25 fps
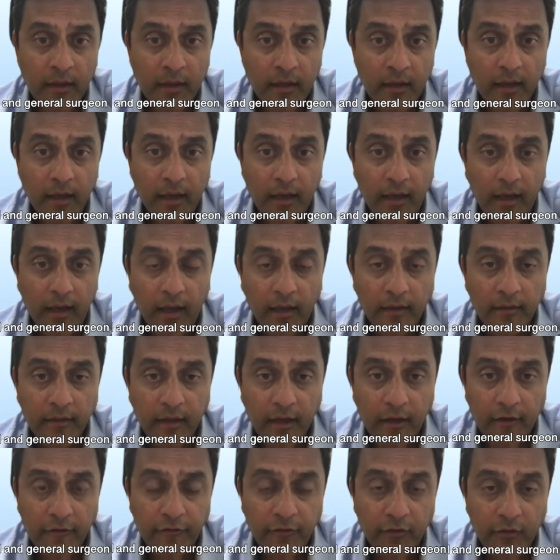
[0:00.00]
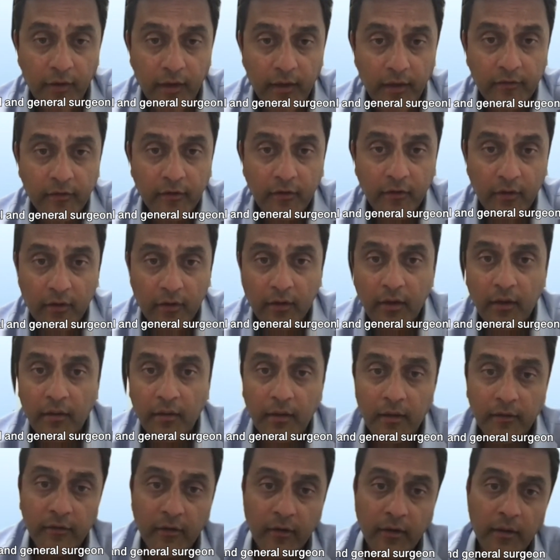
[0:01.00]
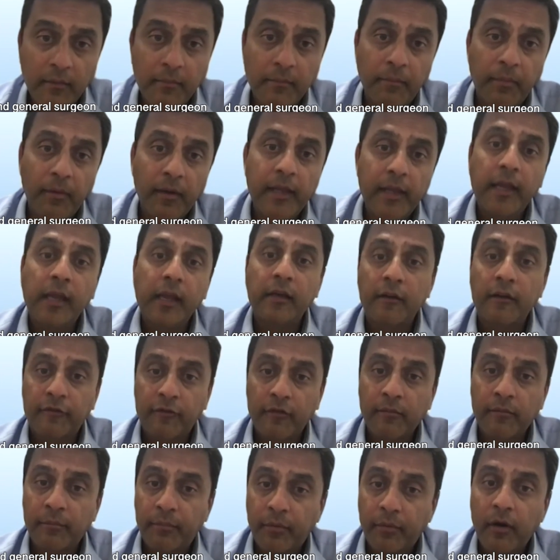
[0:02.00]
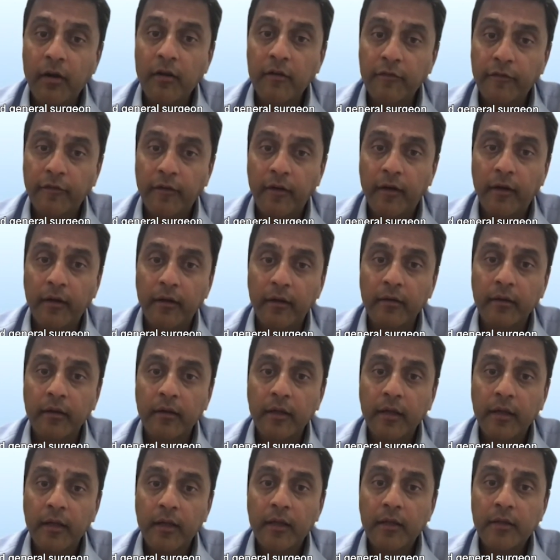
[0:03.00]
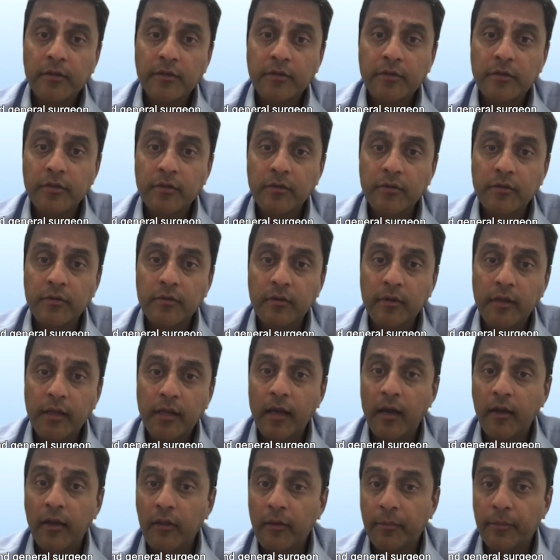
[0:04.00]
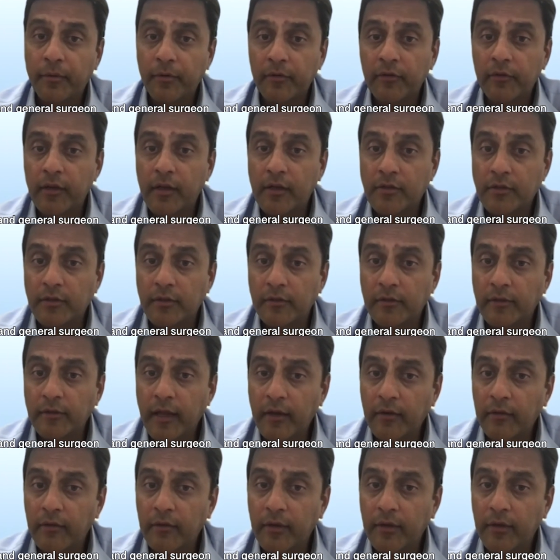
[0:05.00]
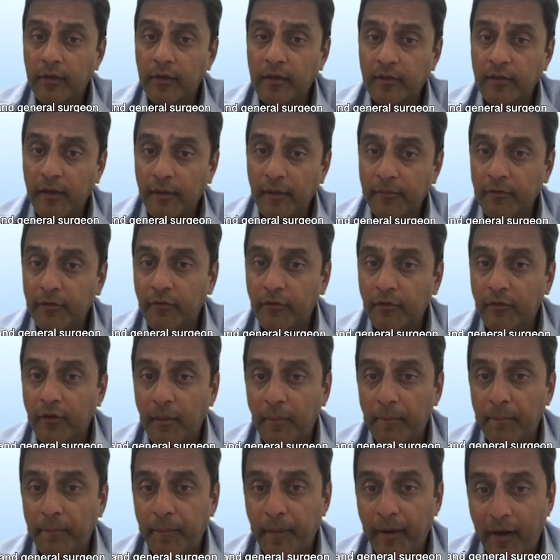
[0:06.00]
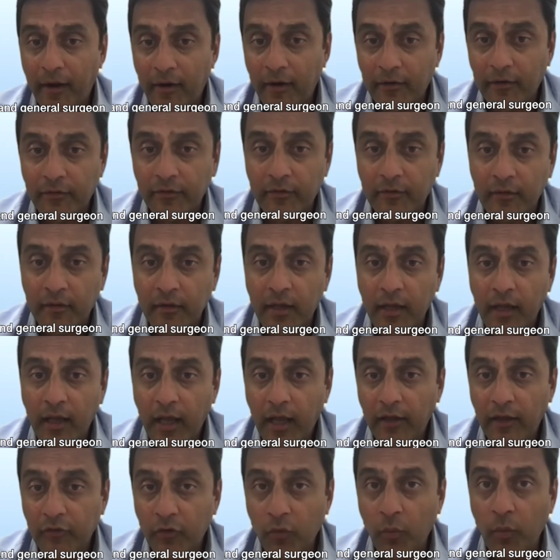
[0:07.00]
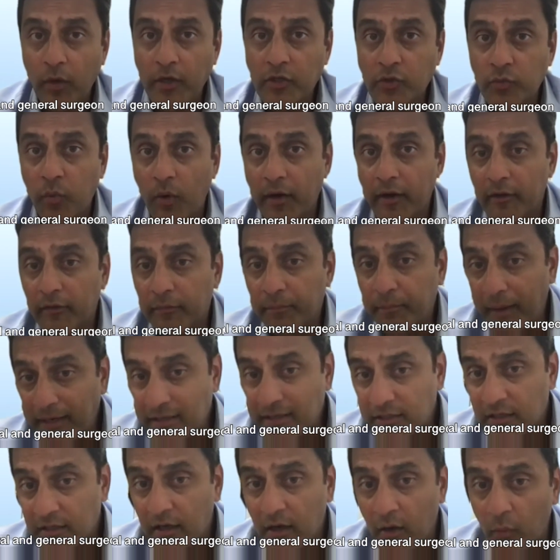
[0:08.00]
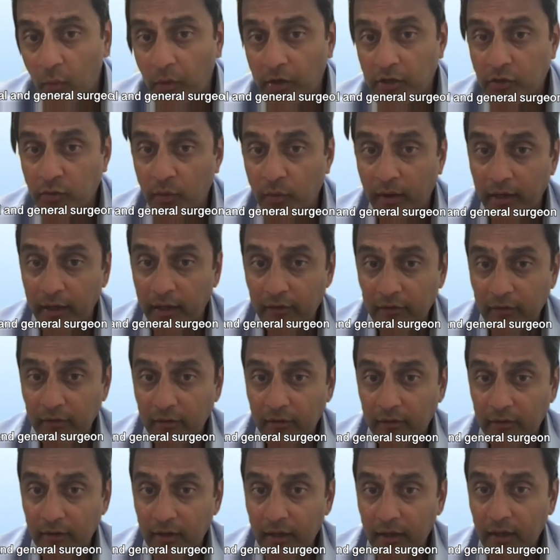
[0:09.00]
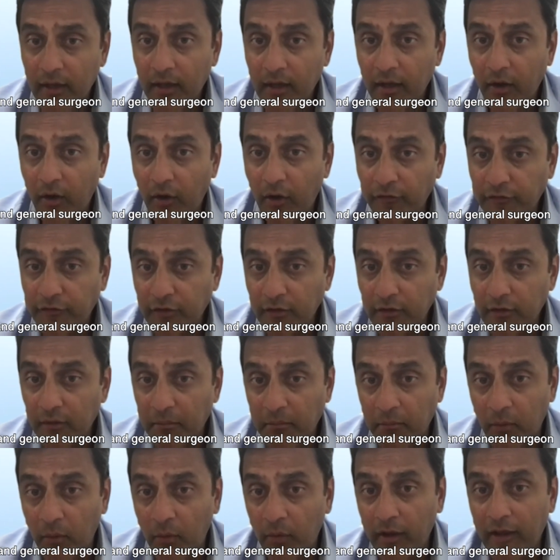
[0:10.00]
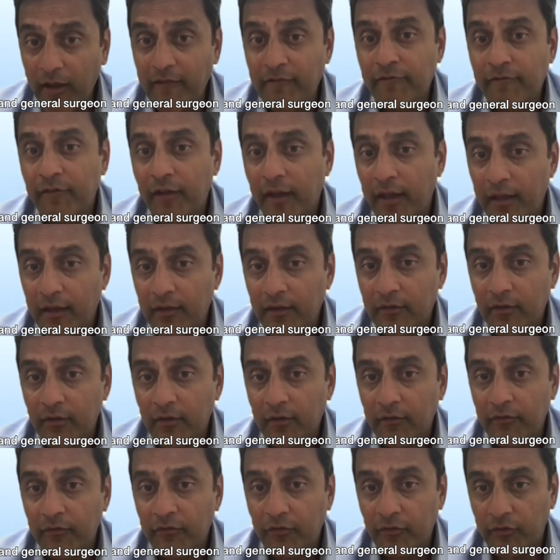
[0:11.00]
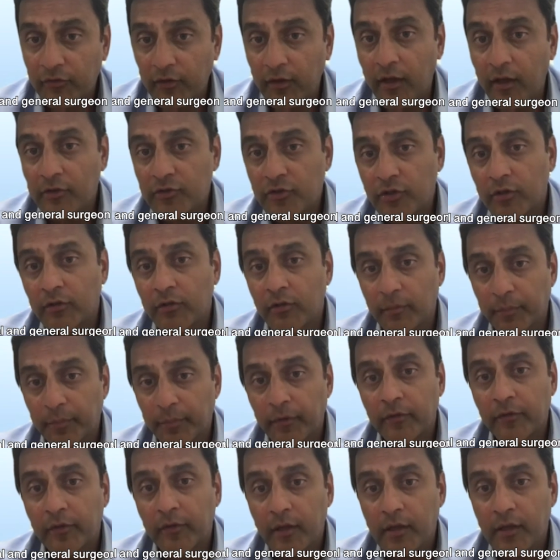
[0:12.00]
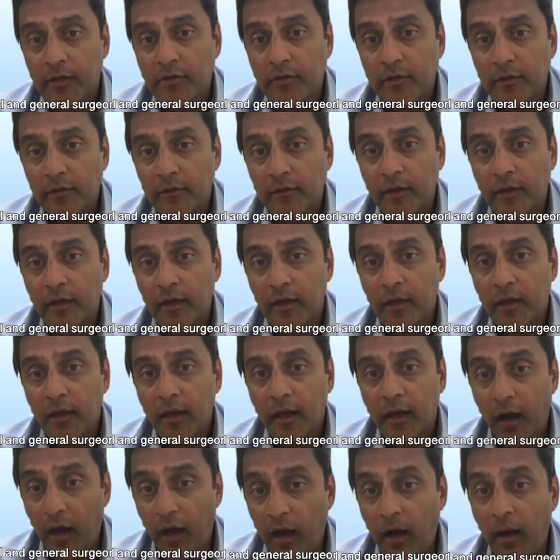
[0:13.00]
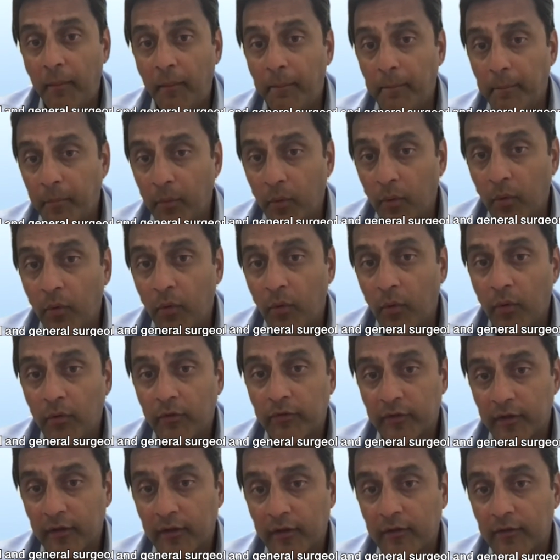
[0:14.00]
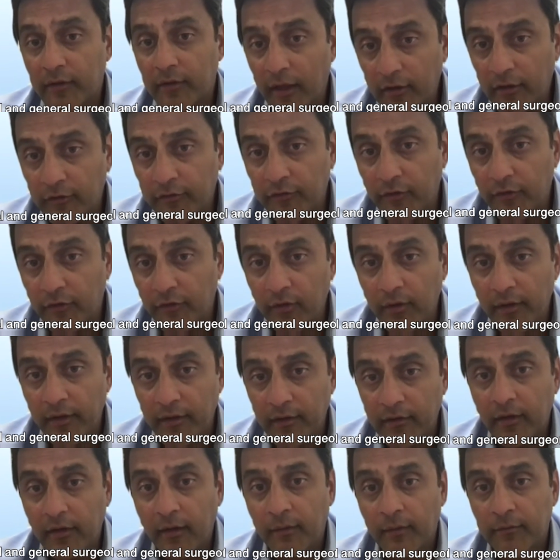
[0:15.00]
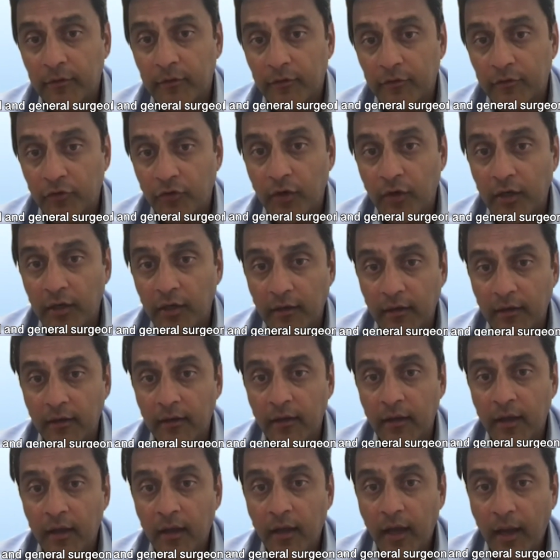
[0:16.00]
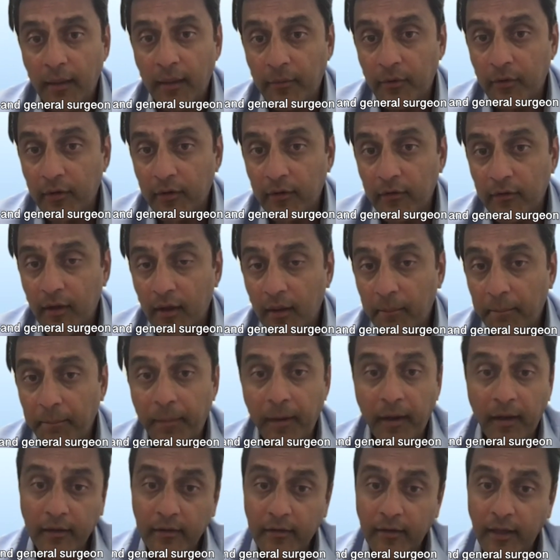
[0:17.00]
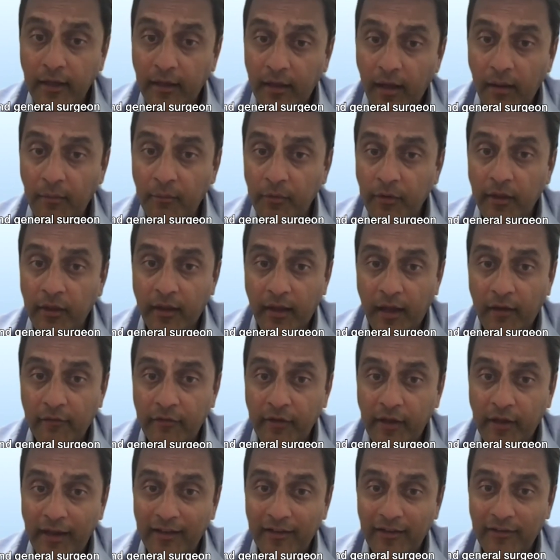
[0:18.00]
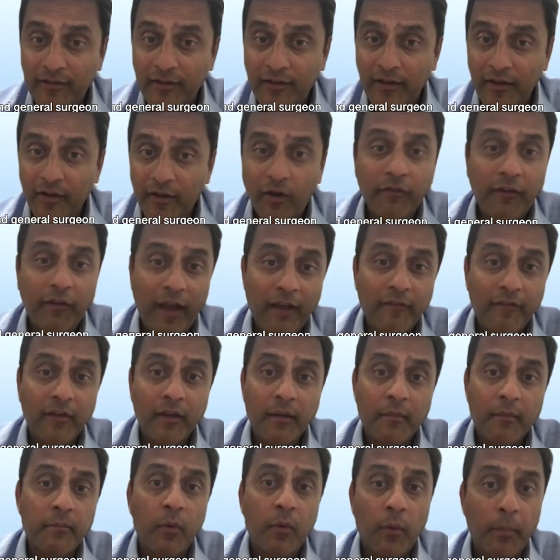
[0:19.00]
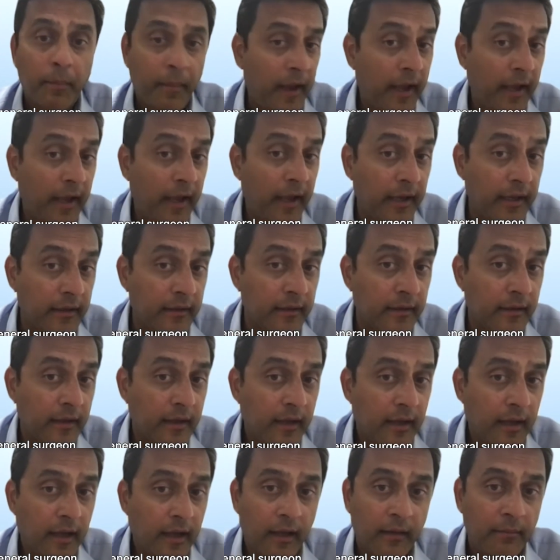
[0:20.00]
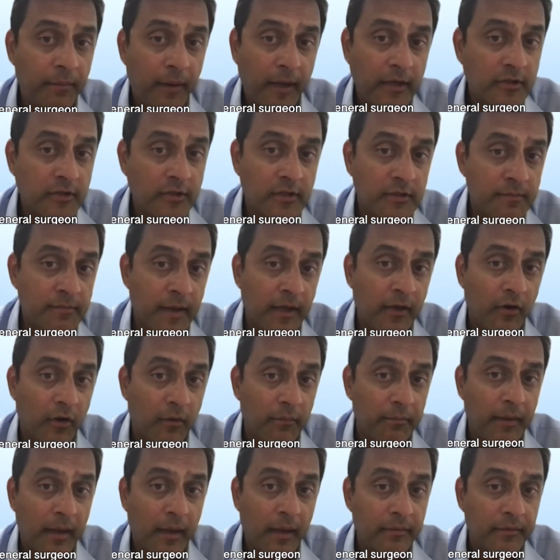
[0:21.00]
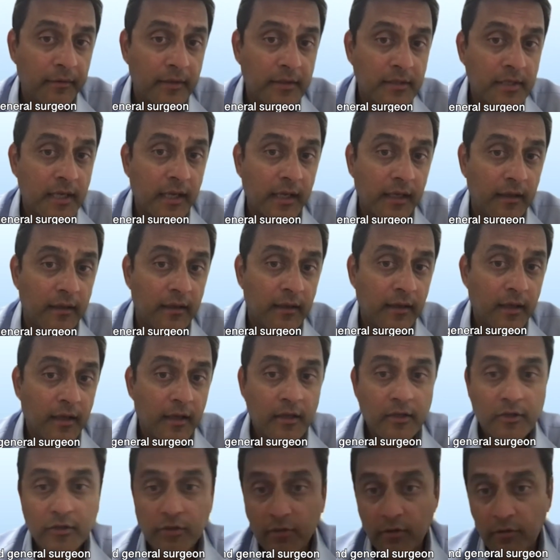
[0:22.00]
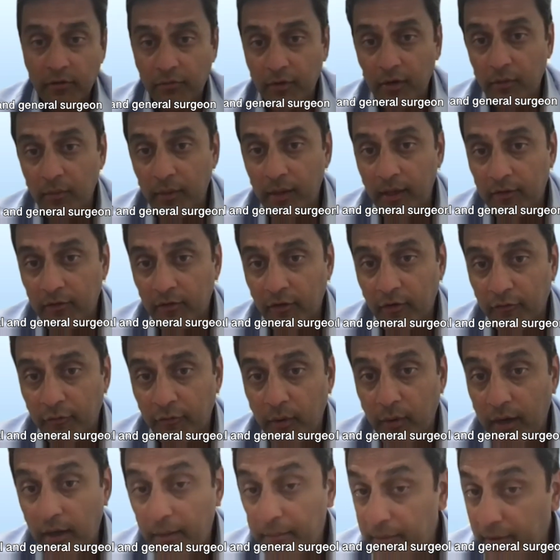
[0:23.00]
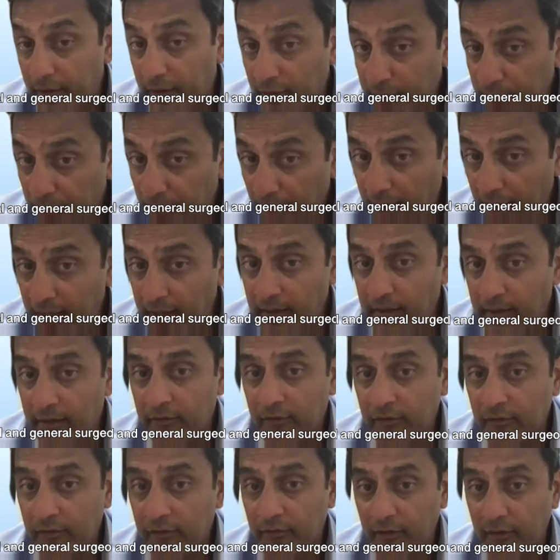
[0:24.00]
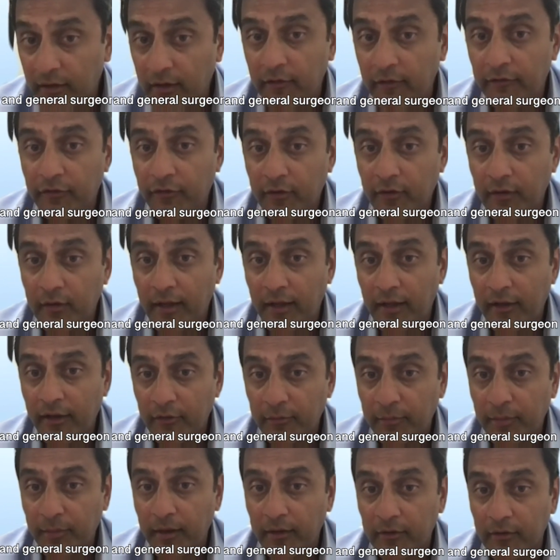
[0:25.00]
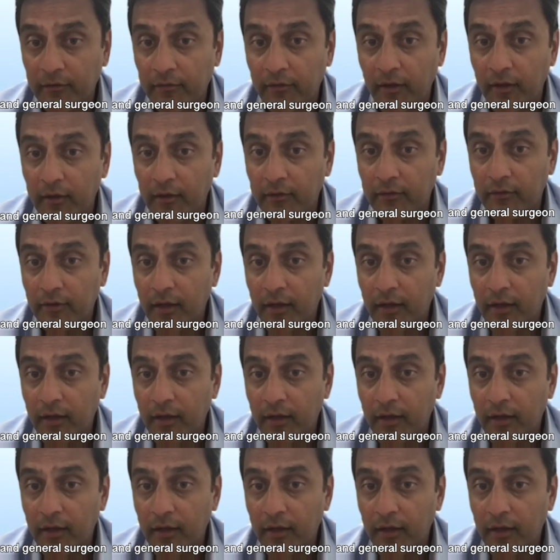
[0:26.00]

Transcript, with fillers: And therefore, it's a completely different profile to the other procedures. Now, in terms of comparison as to which one is better and which one isn't, often the more invasive surgical procedures are more successful in terms of treating hemorrhoids, but they come with a caveat of having more pain. And patients may not be able to take 2 or 3 weeks off work because pain is a significant aspect of those.